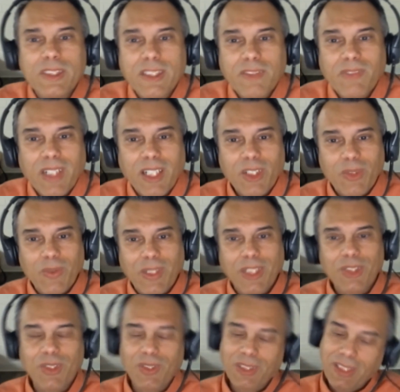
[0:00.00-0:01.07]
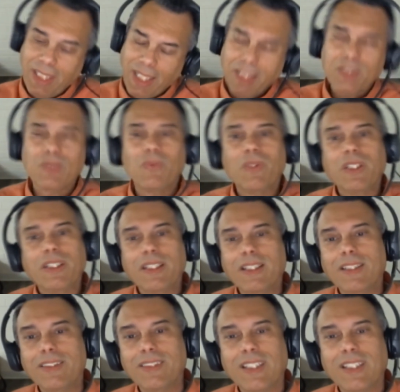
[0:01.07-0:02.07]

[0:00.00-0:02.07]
evaluation. That's what it is.